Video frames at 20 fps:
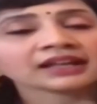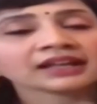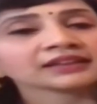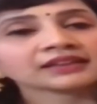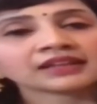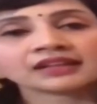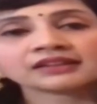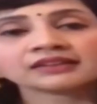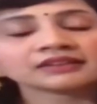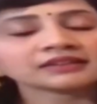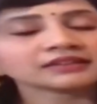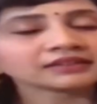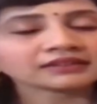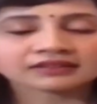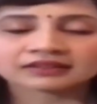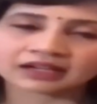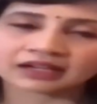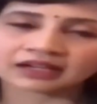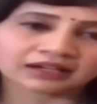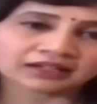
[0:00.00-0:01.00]
then
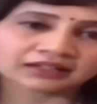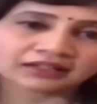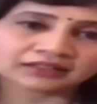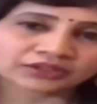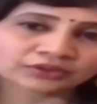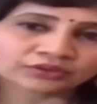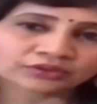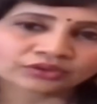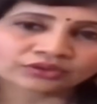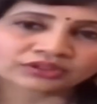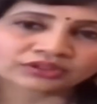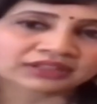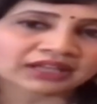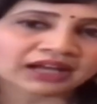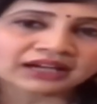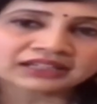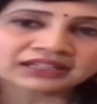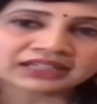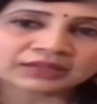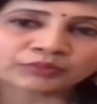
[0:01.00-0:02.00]

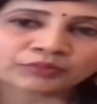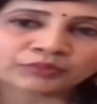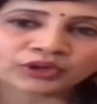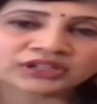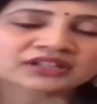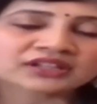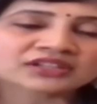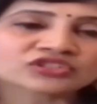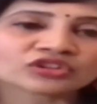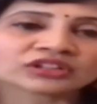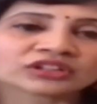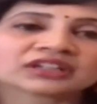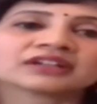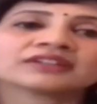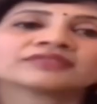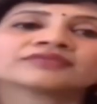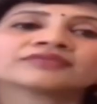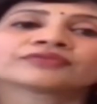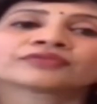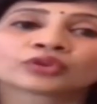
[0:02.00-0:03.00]
that T point does not
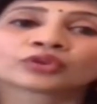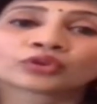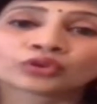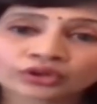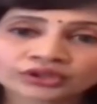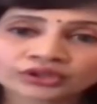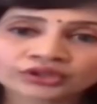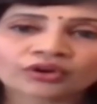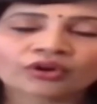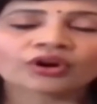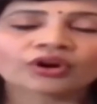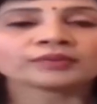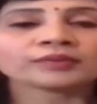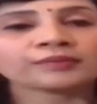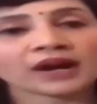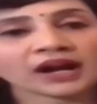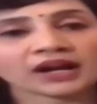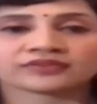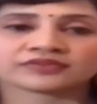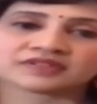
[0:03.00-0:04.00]
give good or
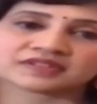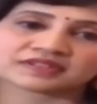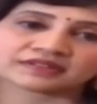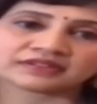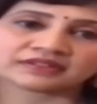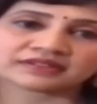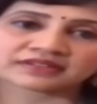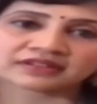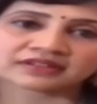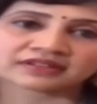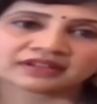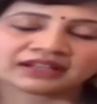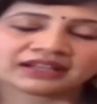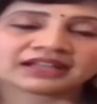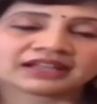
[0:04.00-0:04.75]
bad results.